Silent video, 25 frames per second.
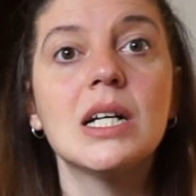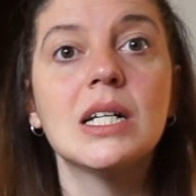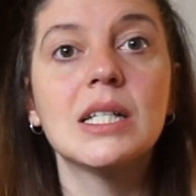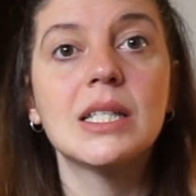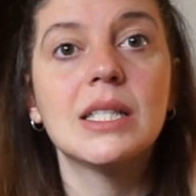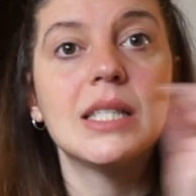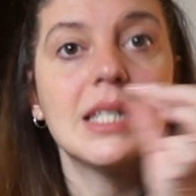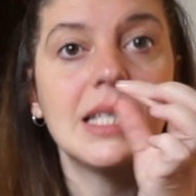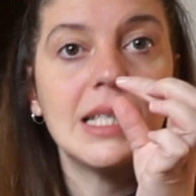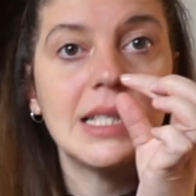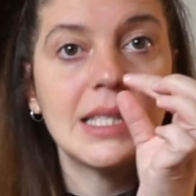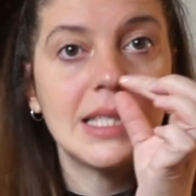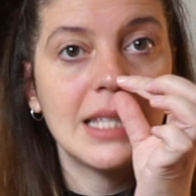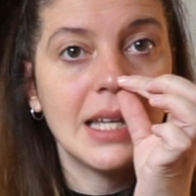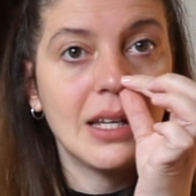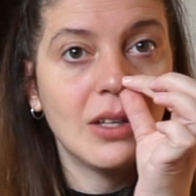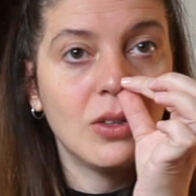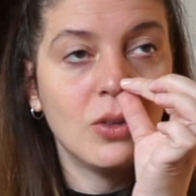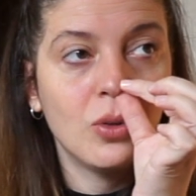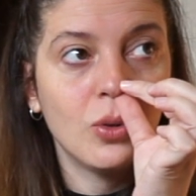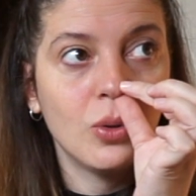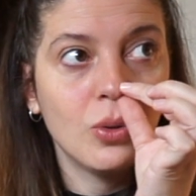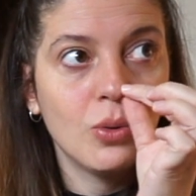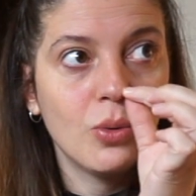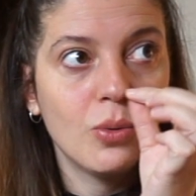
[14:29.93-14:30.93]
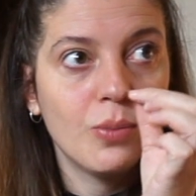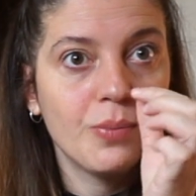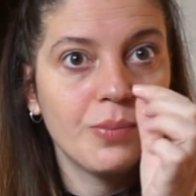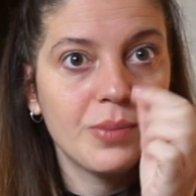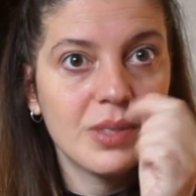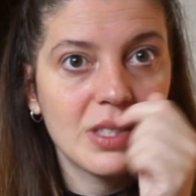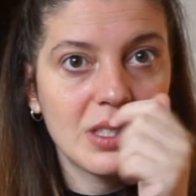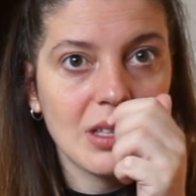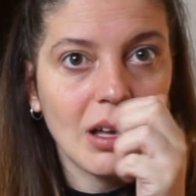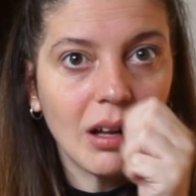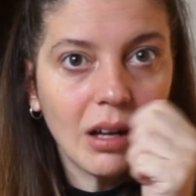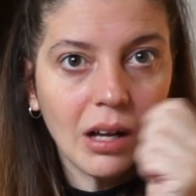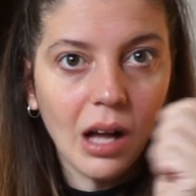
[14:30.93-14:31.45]
this thing to
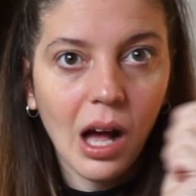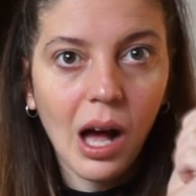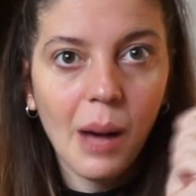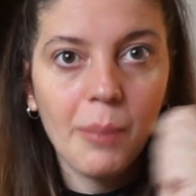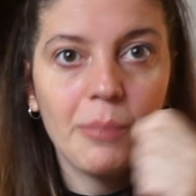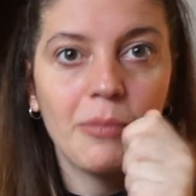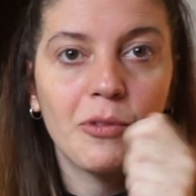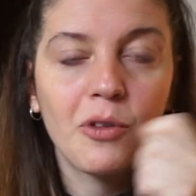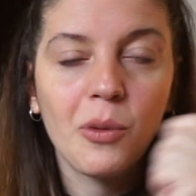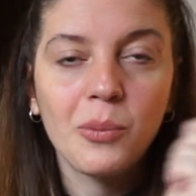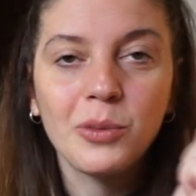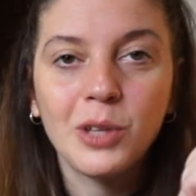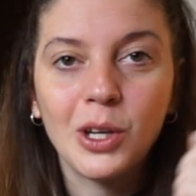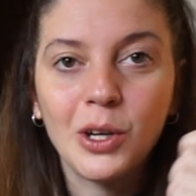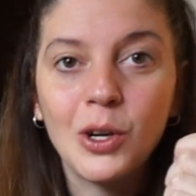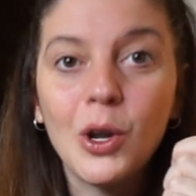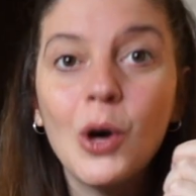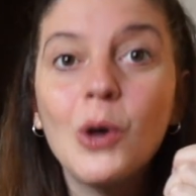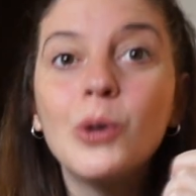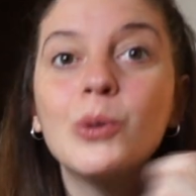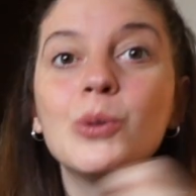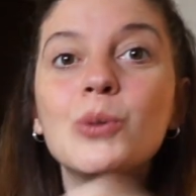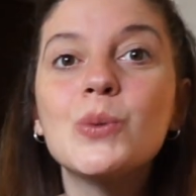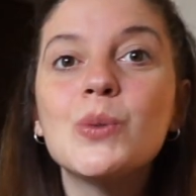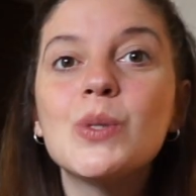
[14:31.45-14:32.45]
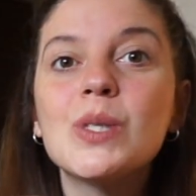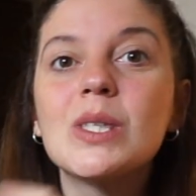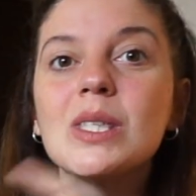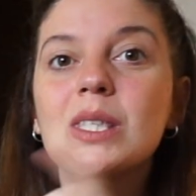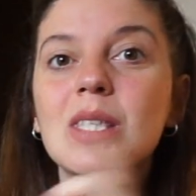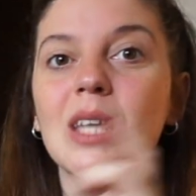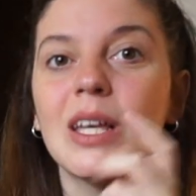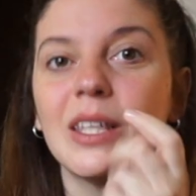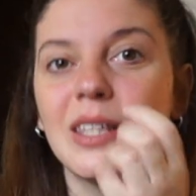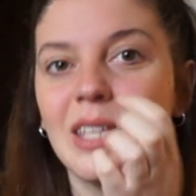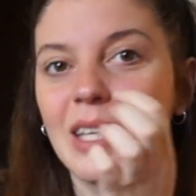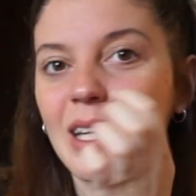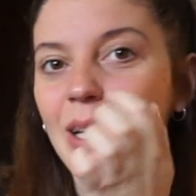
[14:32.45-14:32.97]
suck up from the nose,
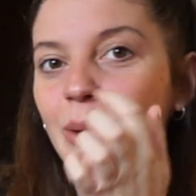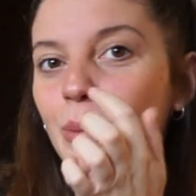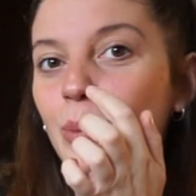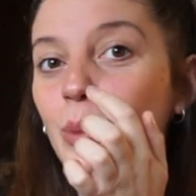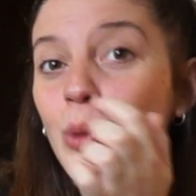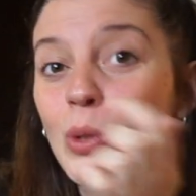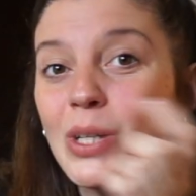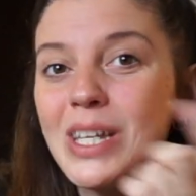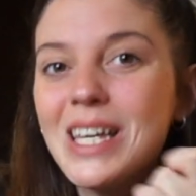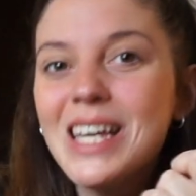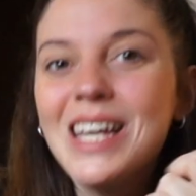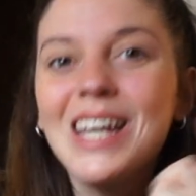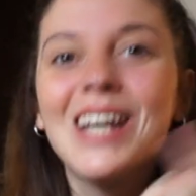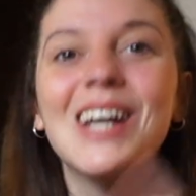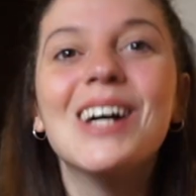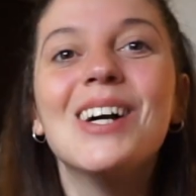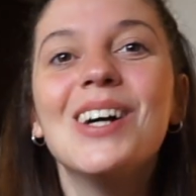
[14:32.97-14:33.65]
the boogie,